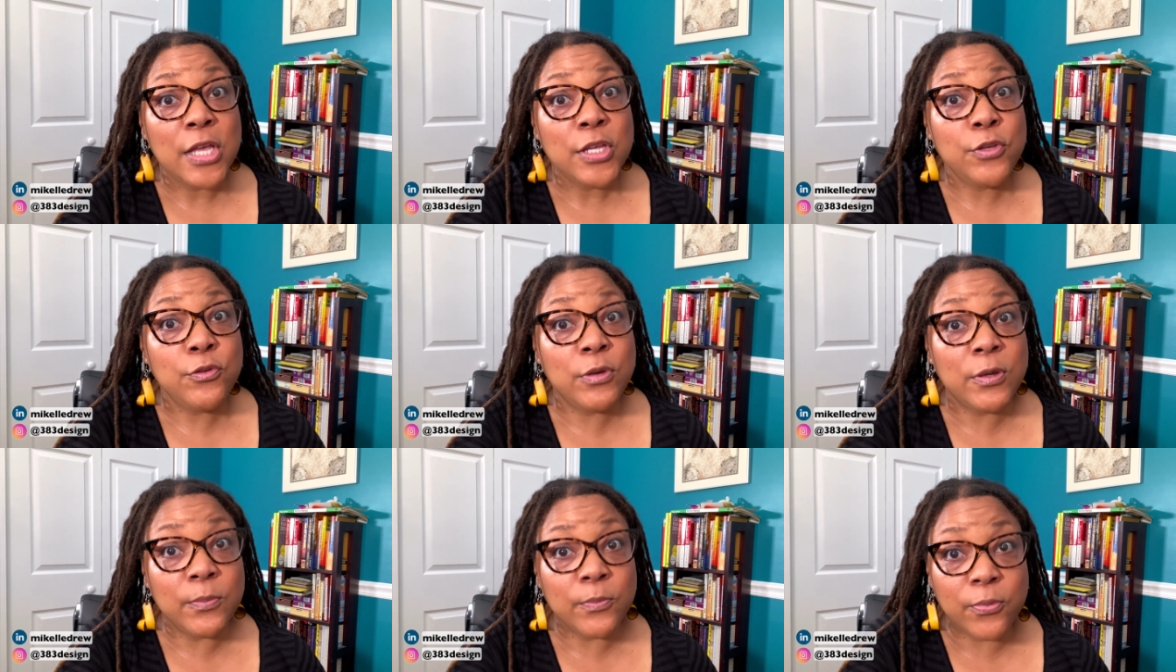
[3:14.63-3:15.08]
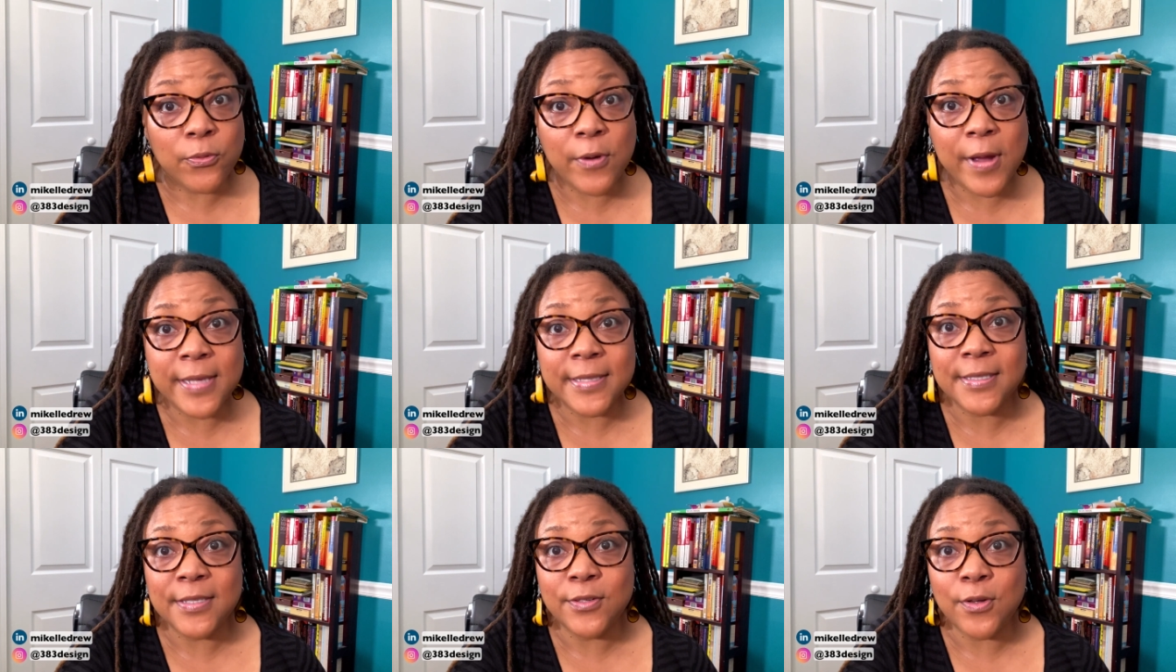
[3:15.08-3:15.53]
you can
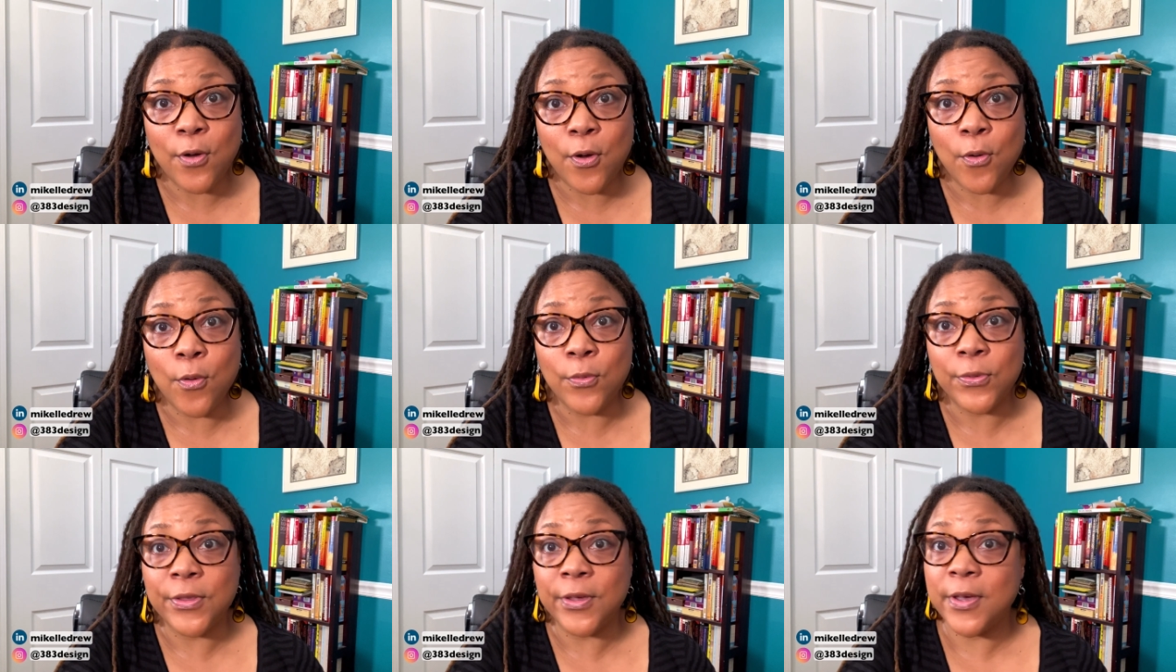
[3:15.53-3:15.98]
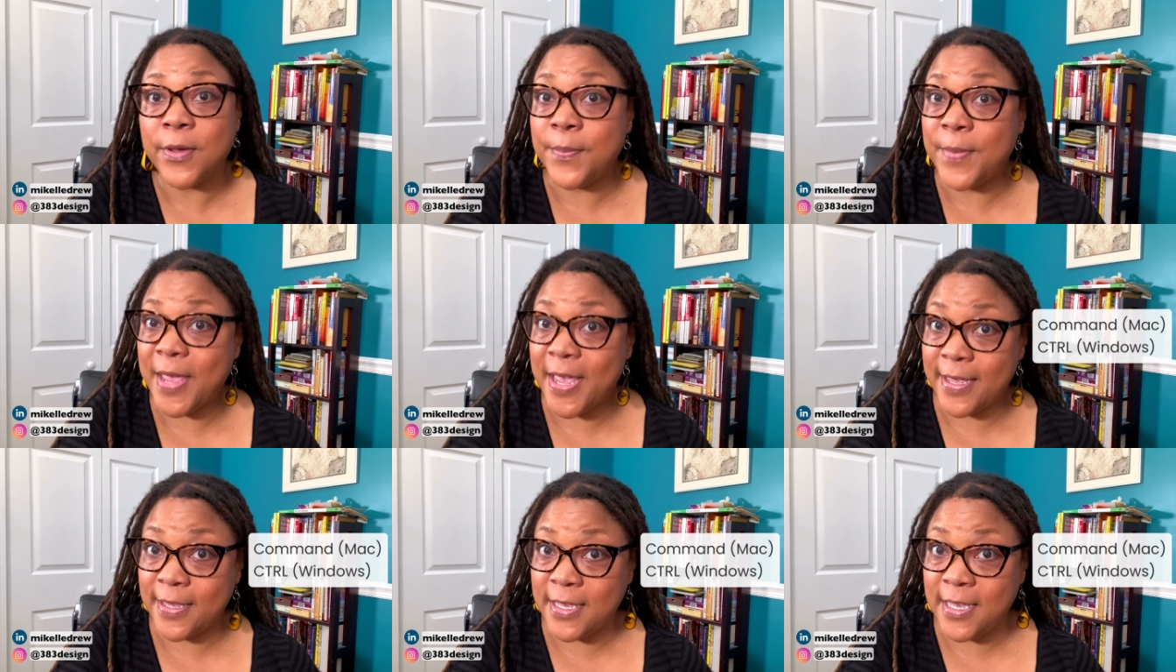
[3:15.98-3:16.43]
press and hold the
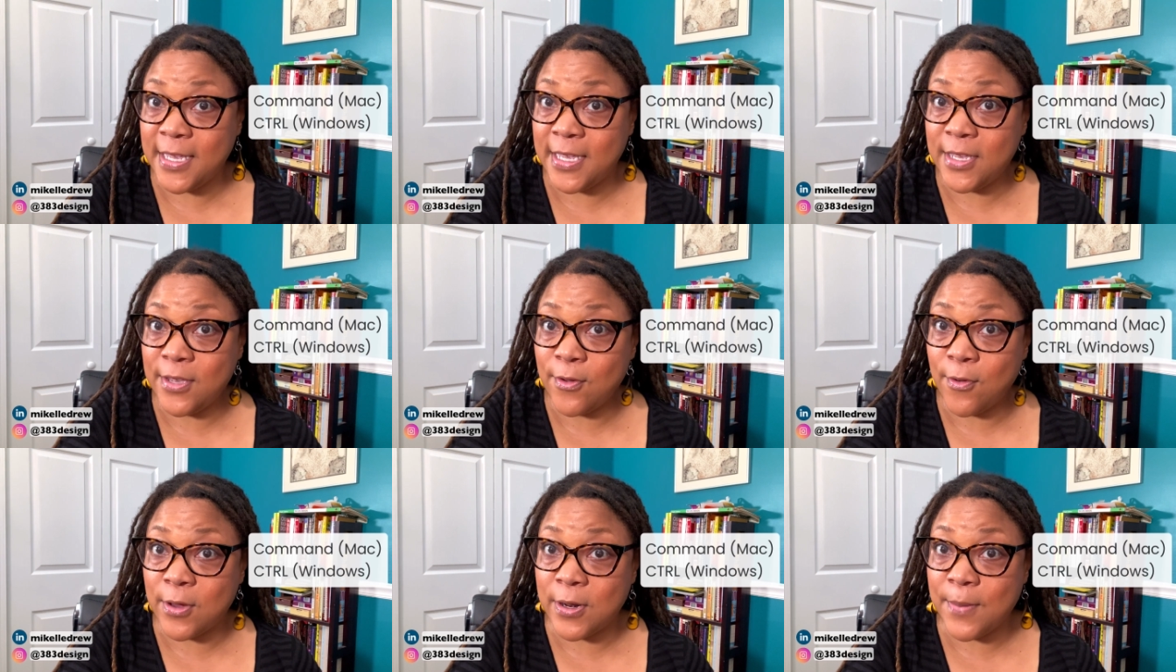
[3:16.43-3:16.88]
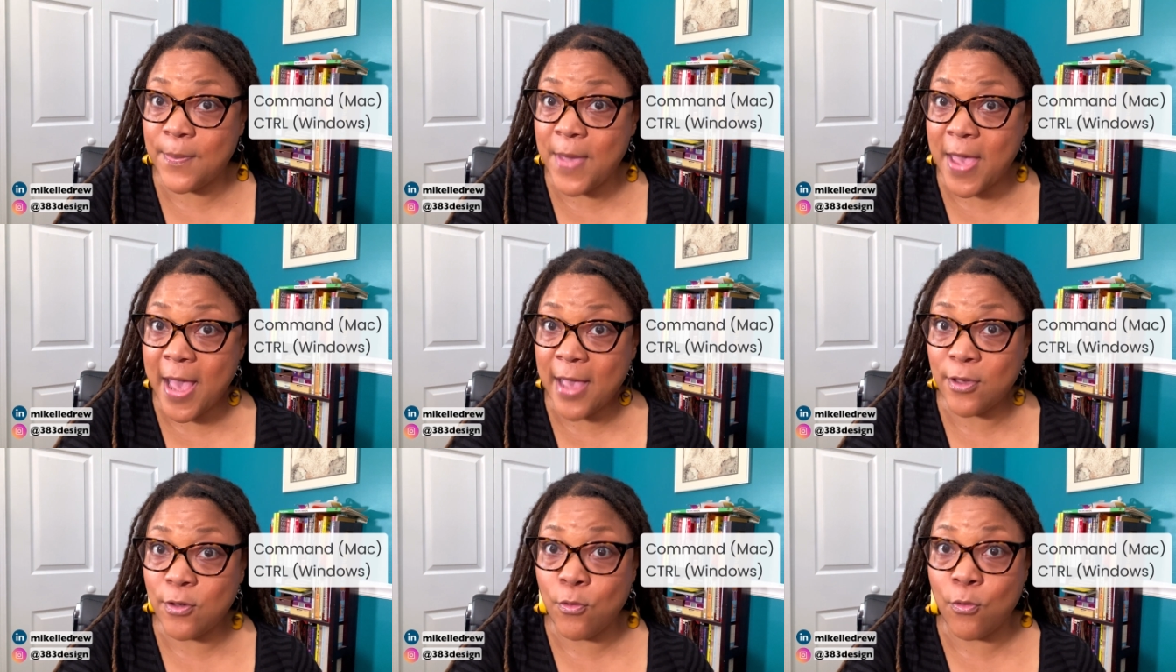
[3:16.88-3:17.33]
command key on a
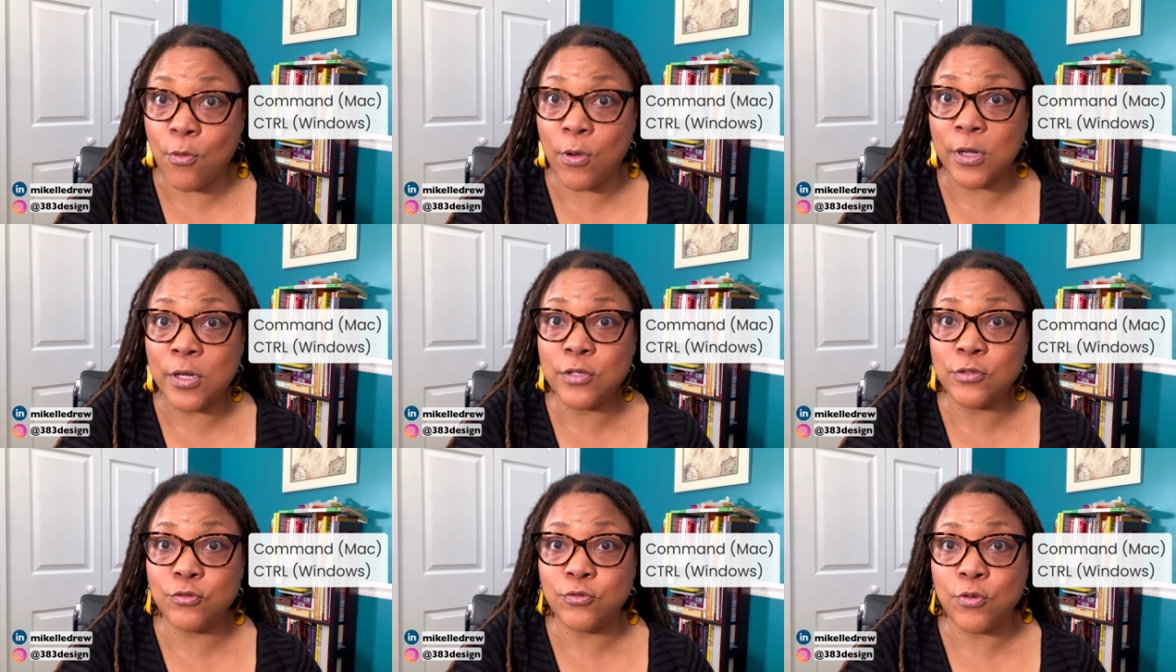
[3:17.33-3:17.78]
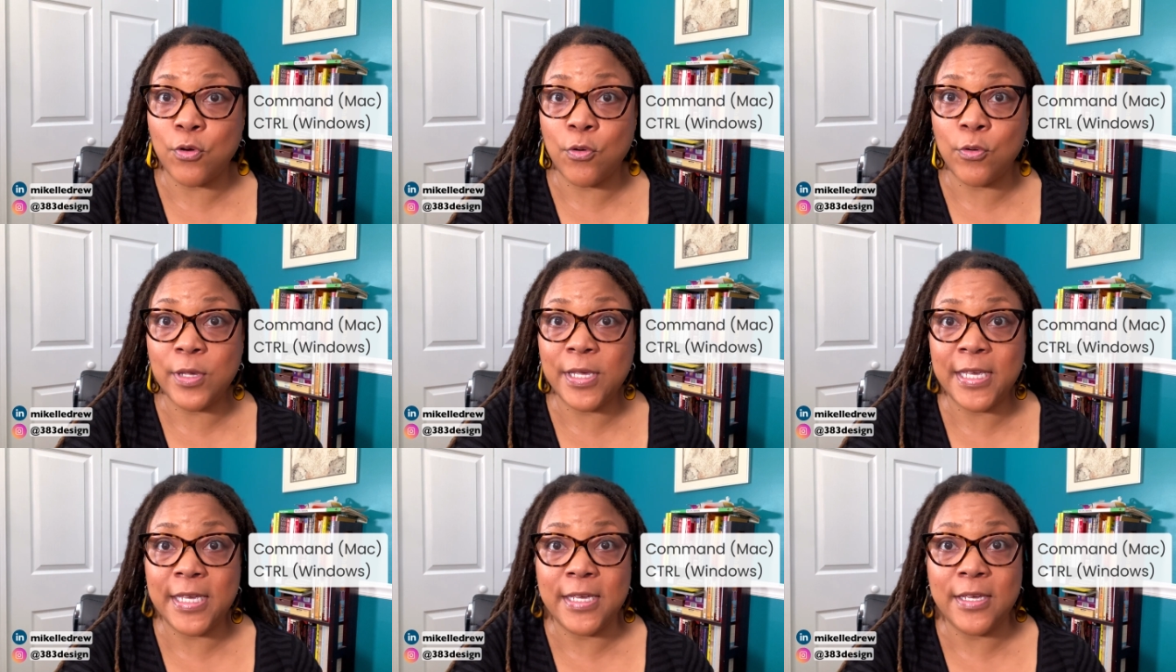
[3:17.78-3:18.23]
Mac or
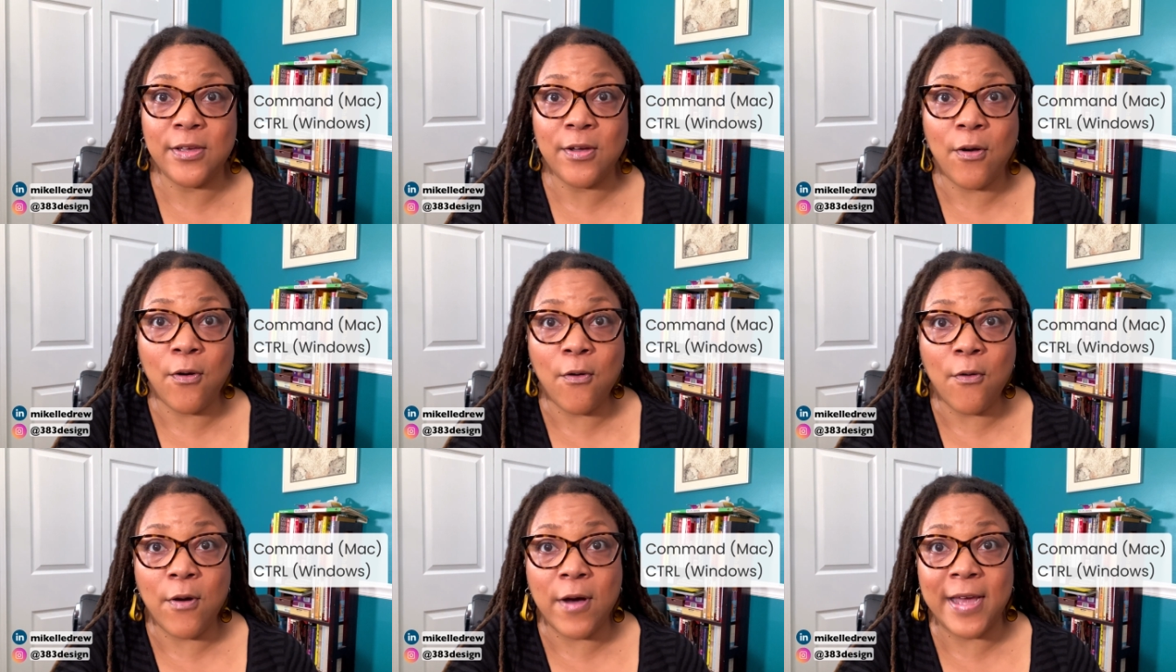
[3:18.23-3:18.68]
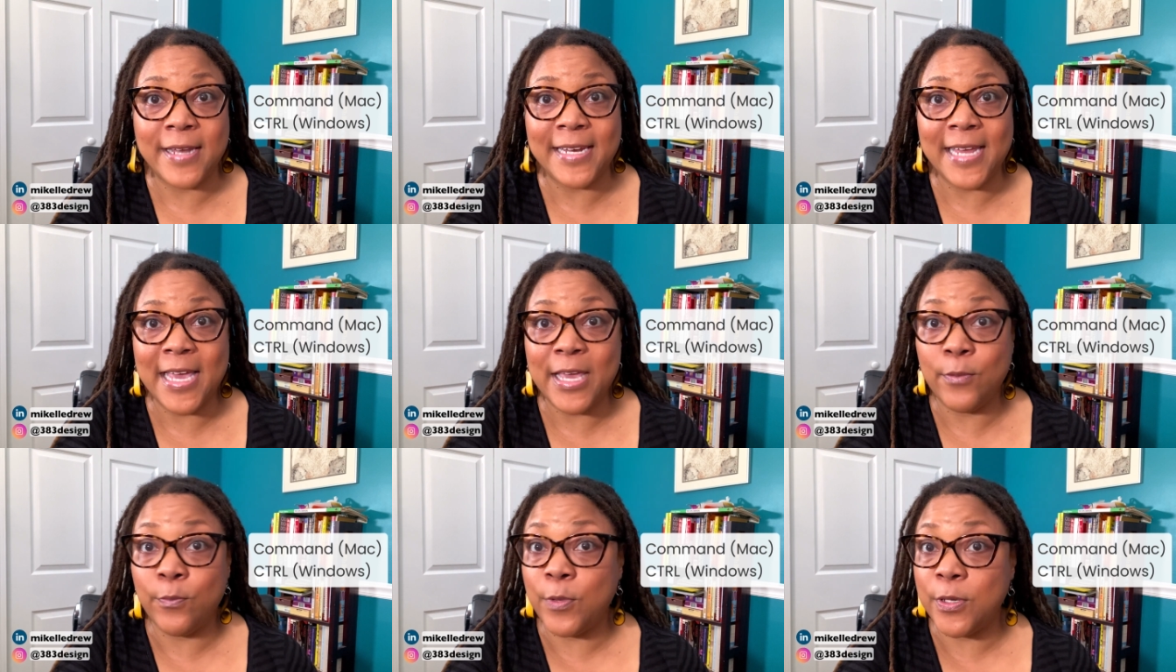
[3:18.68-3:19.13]
control key on
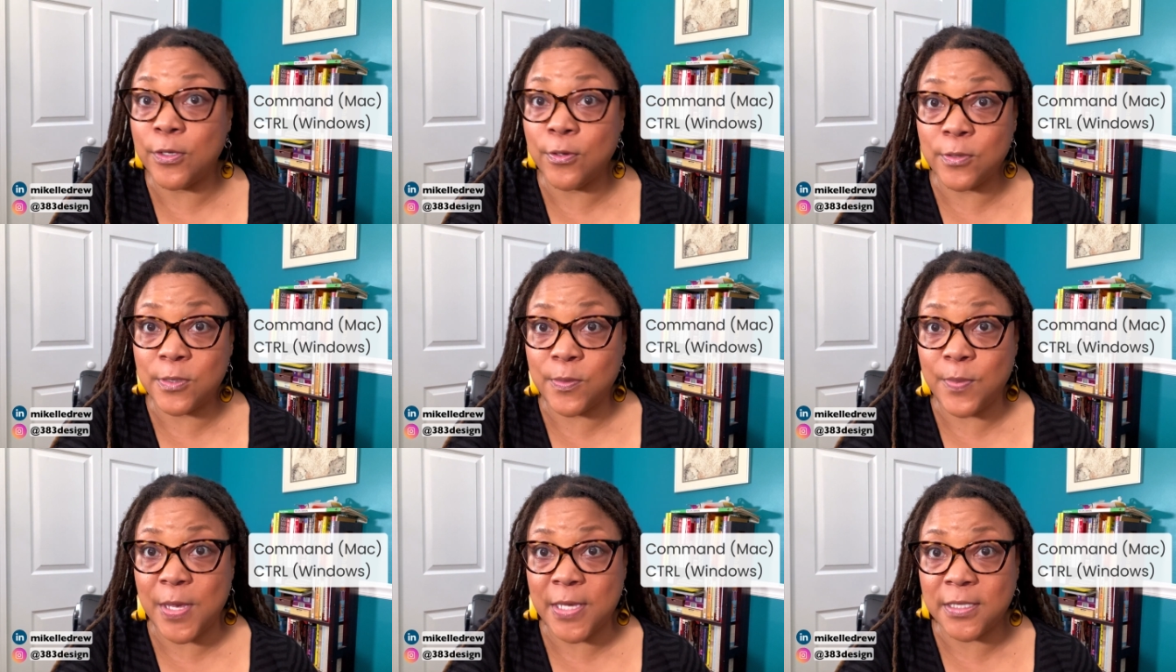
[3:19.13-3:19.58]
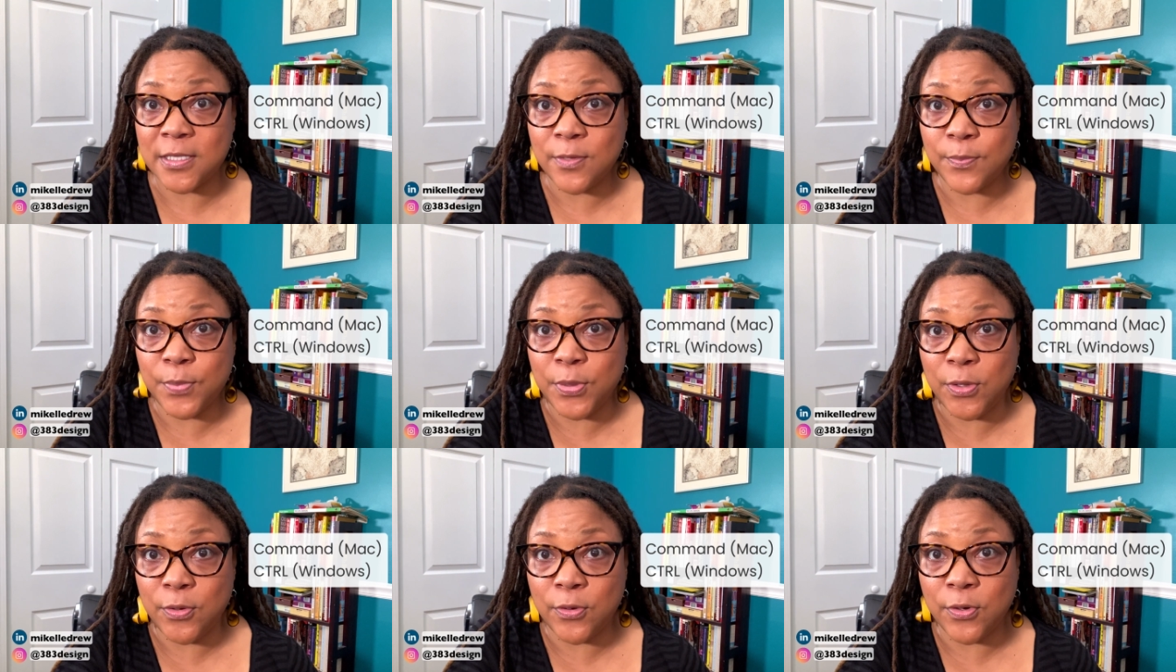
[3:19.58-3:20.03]
a Windows-based
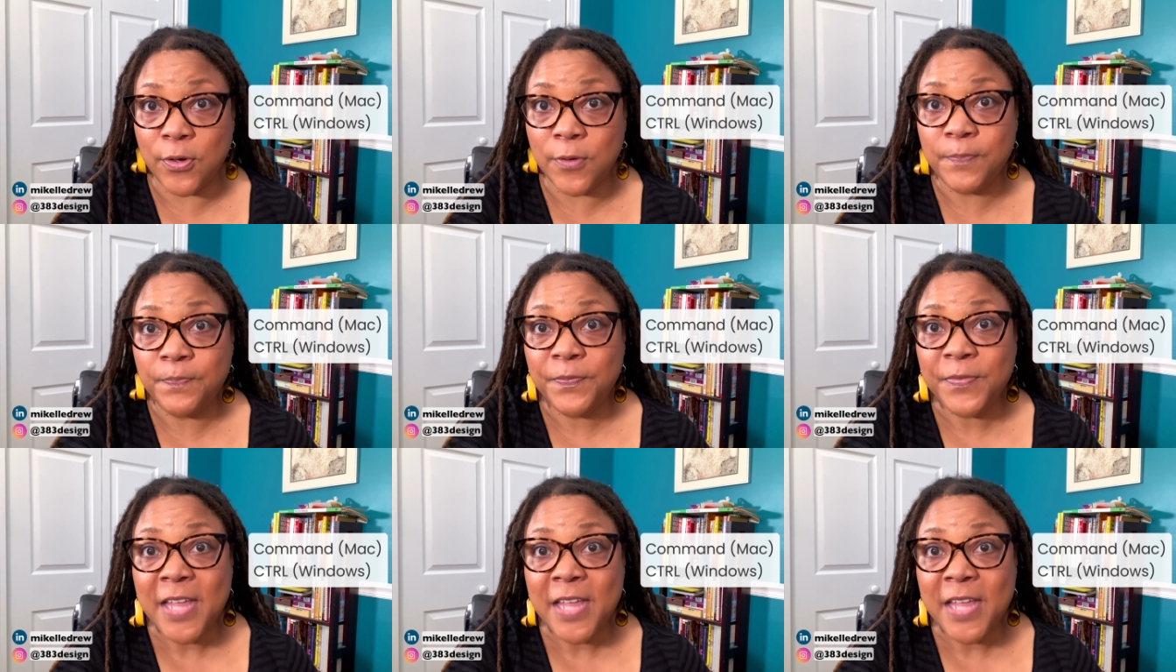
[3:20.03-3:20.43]
computer,